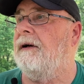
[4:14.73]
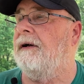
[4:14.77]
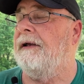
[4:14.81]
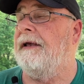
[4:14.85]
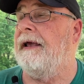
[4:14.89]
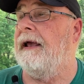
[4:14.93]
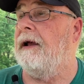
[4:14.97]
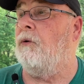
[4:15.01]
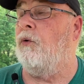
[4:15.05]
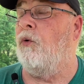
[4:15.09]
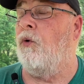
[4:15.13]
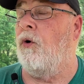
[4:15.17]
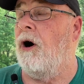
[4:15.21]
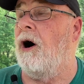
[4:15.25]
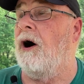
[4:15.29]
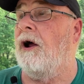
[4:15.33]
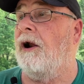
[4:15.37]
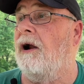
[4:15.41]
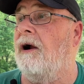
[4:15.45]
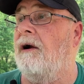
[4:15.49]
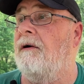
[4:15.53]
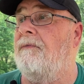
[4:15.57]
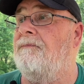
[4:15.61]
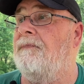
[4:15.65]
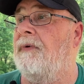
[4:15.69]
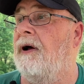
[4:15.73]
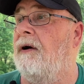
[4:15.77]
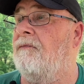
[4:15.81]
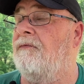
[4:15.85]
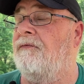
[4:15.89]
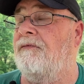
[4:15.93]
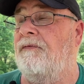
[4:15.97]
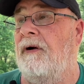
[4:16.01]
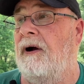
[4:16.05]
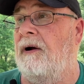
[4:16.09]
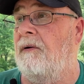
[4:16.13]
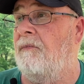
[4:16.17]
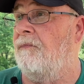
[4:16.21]
get water
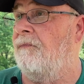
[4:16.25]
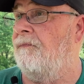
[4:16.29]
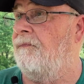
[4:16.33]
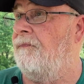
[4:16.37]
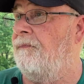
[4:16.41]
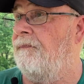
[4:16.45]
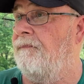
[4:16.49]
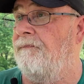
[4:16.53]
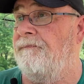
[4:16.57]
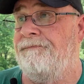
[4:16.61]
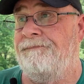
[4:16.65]
from,